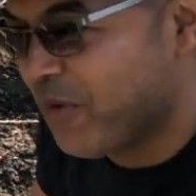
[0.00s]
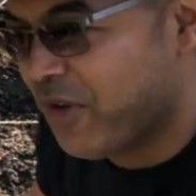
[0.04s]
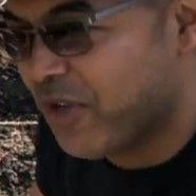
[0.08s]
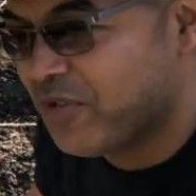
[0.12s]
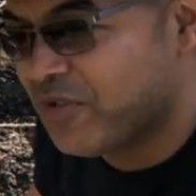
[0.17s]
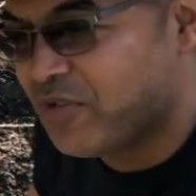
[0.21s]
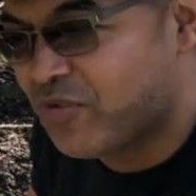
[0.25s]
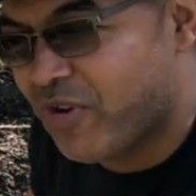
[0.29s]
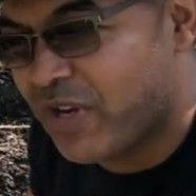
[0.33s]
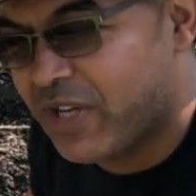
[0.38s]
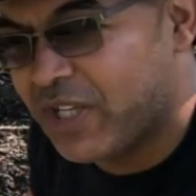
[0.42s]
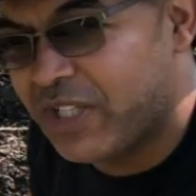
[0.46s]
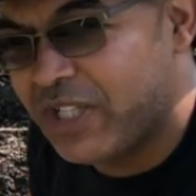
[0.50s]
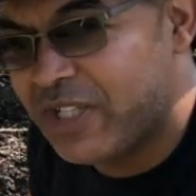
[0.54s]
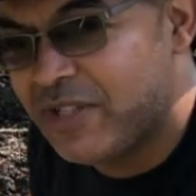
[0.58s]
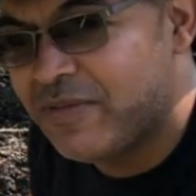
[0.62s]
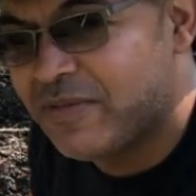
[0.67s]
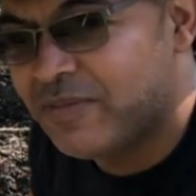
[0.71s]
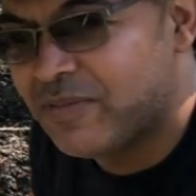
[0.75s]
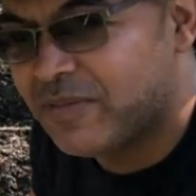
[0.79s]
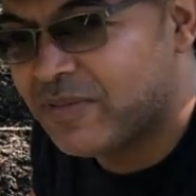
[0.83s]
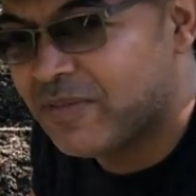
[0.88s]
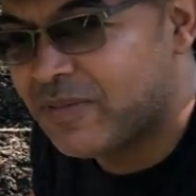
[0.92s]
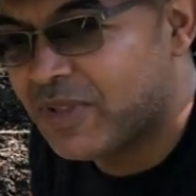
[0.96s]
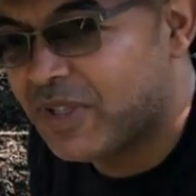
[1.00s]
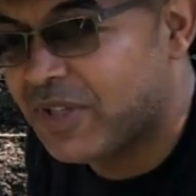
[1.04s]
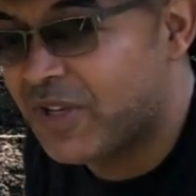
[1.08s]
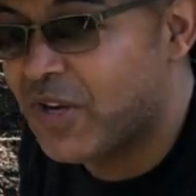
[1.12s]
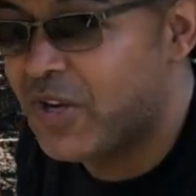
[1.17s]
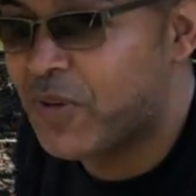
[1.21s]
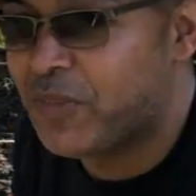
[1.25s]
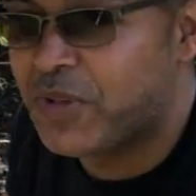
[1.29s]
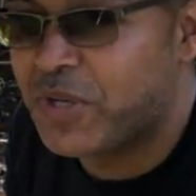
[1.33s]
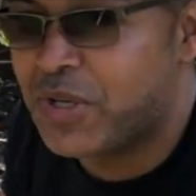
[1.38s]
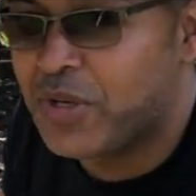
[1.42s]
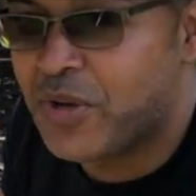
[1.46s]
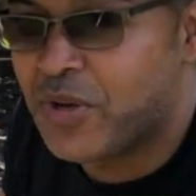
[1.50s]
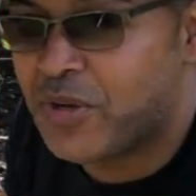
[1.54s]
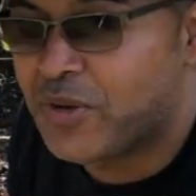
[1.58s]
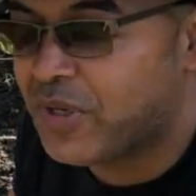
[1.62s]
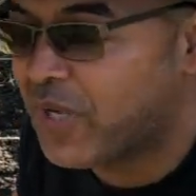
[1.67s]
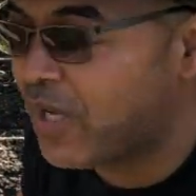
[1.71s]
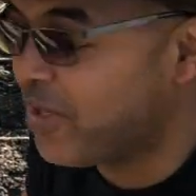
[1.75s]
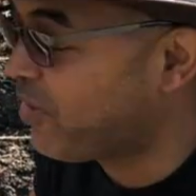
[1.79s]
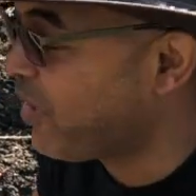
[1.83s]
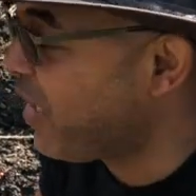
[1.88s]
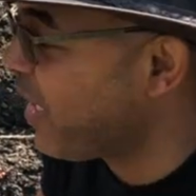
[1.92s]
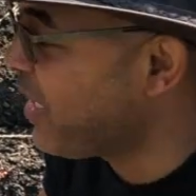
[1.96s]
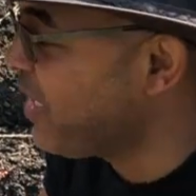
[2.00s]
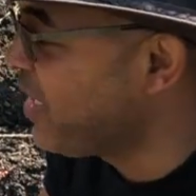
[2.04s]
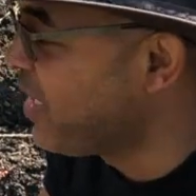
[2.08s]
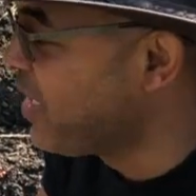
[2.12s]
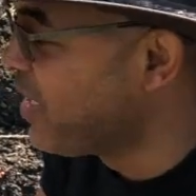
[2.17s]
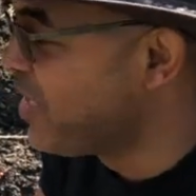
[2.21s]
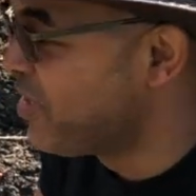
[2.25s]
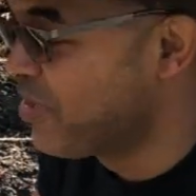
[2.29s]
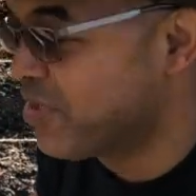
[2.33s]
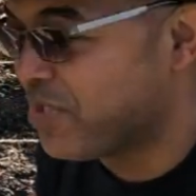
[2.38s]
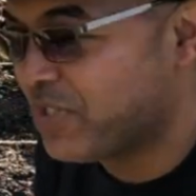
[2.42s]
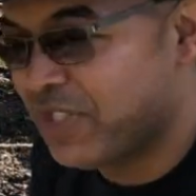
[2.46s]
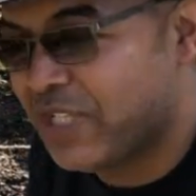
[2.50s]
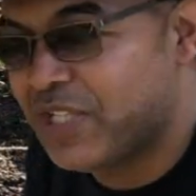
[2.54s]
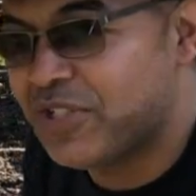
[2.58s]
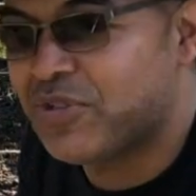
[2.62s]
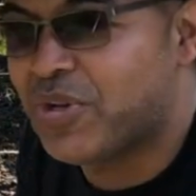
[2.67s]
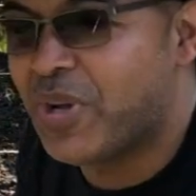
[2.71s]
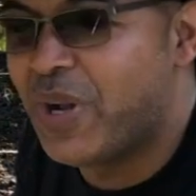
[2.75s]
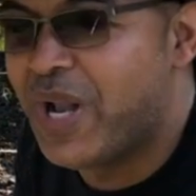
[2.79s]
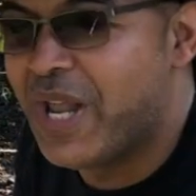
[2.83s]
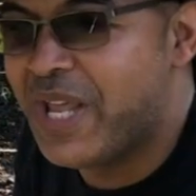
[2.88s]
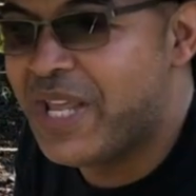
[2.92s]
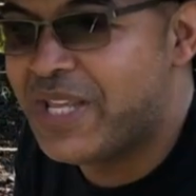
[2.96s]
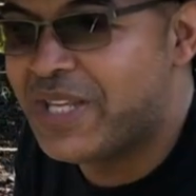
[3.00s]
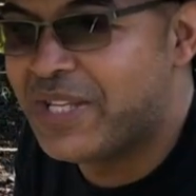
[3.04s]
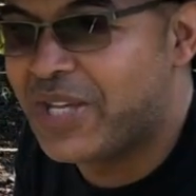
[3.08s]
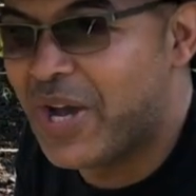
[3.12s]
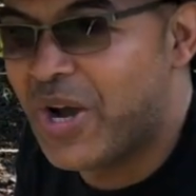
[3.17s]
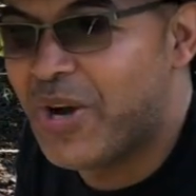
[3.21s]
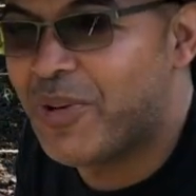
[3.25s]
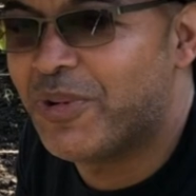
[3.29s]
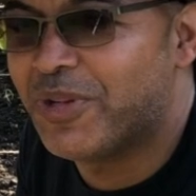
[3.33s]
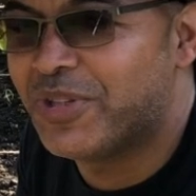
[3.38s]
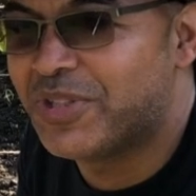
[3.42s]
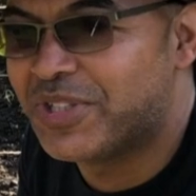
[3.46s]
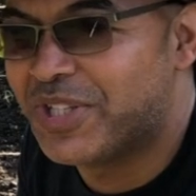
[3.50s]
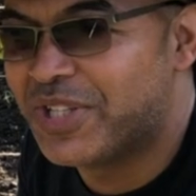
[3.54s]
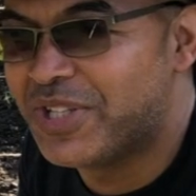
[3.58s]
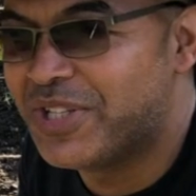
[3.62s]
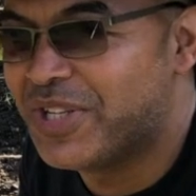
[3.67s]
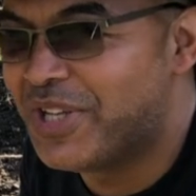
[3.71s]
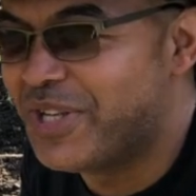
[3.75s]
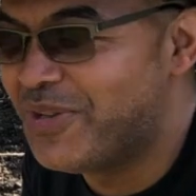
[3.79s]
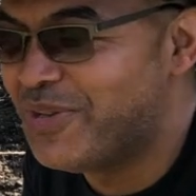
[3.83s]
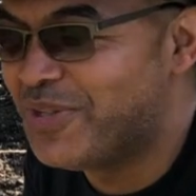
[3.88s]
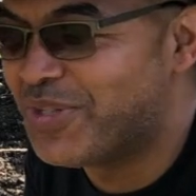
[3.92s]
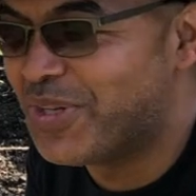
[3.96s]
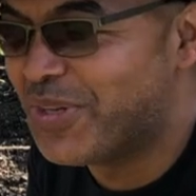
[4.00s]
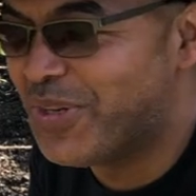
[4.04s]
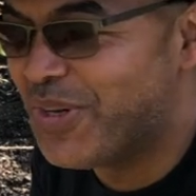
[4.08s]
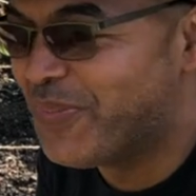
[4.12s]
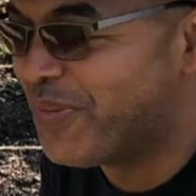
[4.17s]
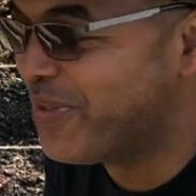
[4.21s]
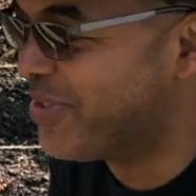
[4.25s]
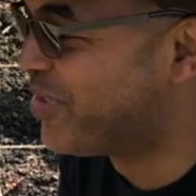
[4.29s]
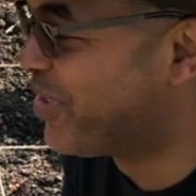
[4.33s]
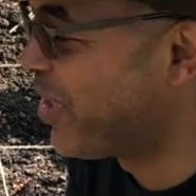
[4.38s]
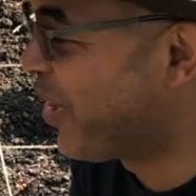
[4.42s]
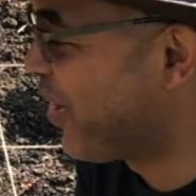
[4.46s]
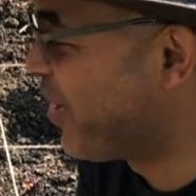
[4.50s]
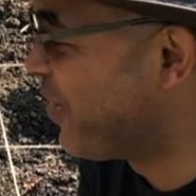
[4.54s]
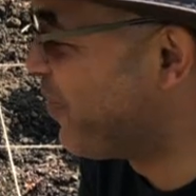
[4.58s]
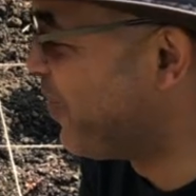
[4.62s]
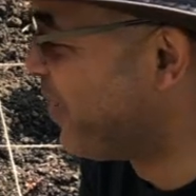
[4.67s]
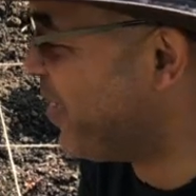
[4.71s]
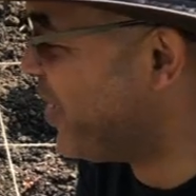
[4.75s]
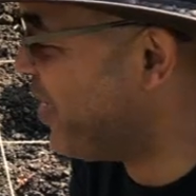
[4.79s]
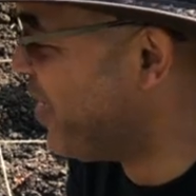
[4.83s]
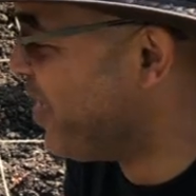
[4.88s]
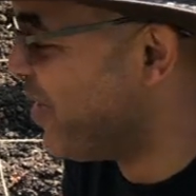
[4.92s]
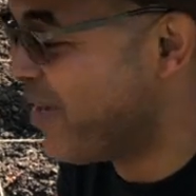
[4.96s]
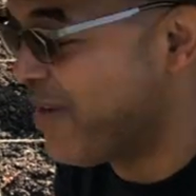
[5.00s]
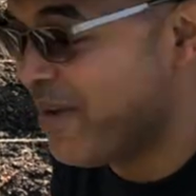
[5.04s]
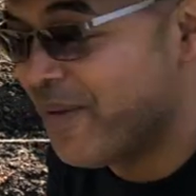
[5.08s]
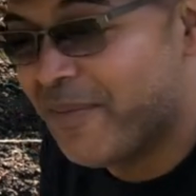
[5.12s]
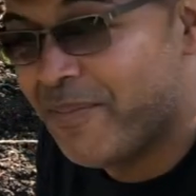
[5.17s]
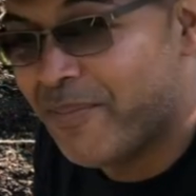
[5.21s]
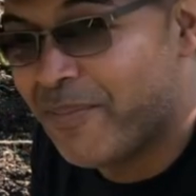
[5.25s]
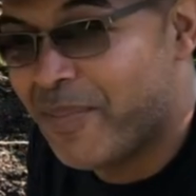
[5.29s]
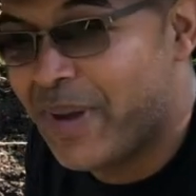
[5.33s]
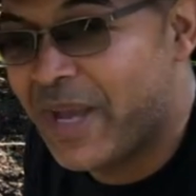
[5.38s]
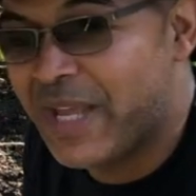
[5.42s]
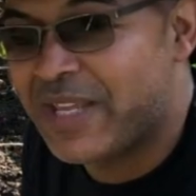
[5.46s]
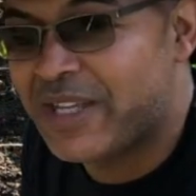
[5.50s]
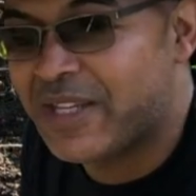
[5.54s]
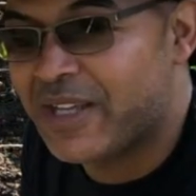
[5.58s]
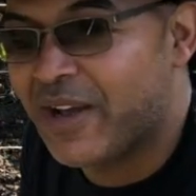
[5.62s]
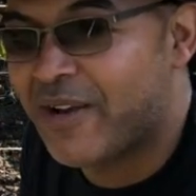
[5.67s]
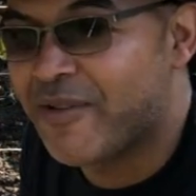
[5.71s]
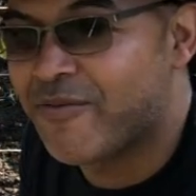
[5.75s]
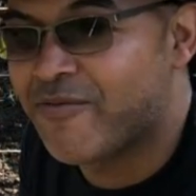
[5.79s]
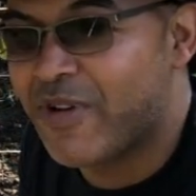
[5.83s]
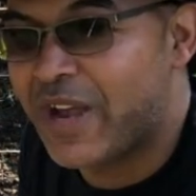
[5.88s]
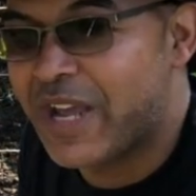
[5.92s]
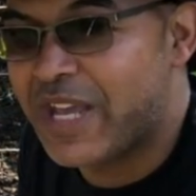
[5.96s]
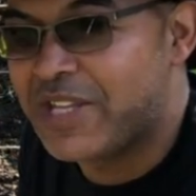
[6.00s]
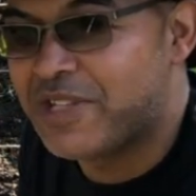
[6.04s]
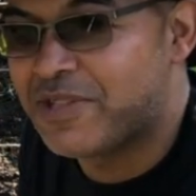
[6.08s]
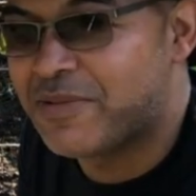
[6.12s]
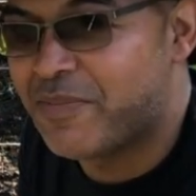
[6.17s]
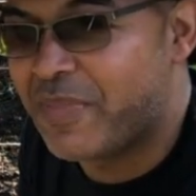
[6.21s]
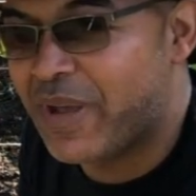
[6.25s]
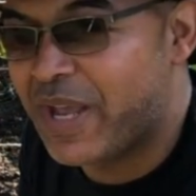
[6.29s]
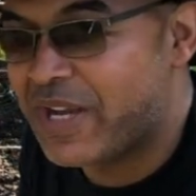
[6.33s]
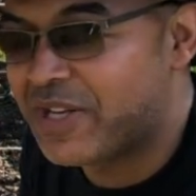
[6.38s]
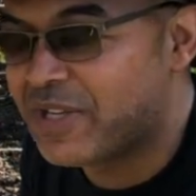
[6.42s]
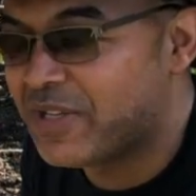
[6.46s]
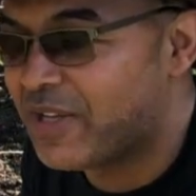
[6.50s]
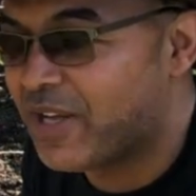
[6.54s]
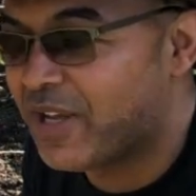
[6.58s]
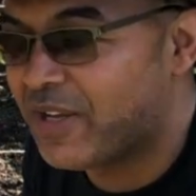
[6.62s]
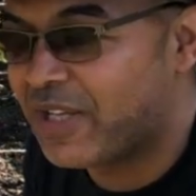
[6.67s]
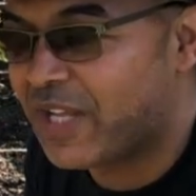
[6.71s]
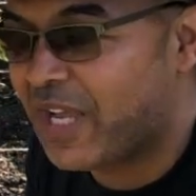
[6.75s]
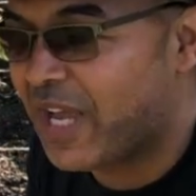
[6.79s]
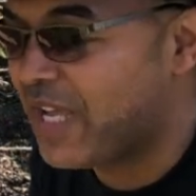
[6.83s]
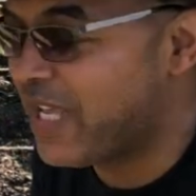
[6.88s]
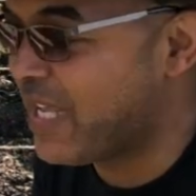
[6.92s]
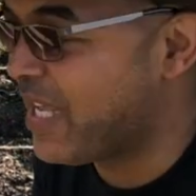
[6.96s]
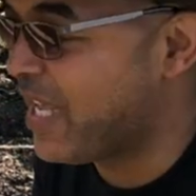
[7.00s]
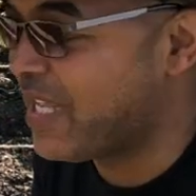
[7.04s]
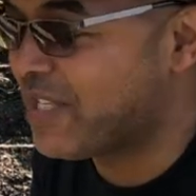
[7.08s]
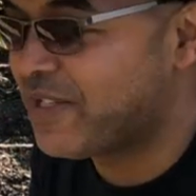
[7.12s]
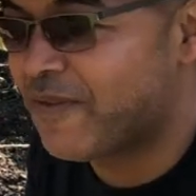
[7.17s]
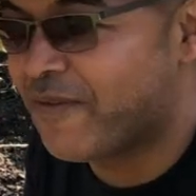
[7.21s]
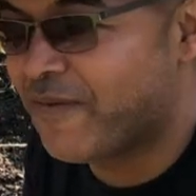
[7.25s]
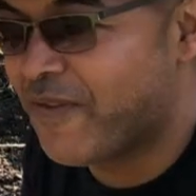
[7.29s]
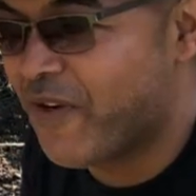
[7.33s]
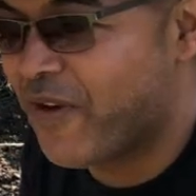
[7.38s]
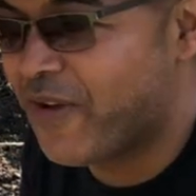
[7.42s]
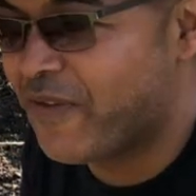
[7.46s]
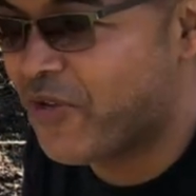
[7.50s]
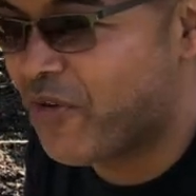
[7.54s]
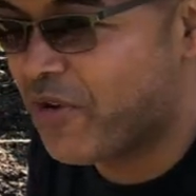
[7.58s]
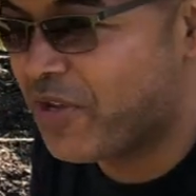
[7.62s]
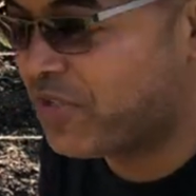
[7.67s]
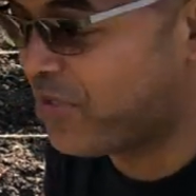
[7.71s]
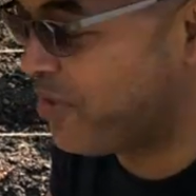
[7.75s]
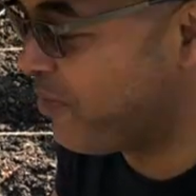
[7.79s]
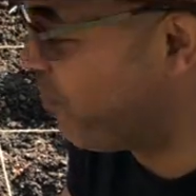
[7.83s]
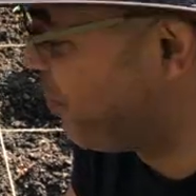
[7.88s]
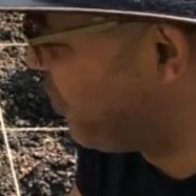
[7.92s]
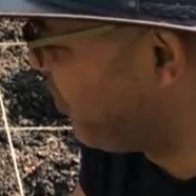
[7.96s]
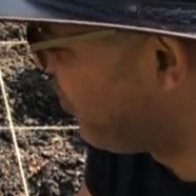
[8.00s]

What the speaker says: are struggling, and I hope you're not, okay, just literally go onto YouTube and type make a raised bed, okay? It's very, very simple,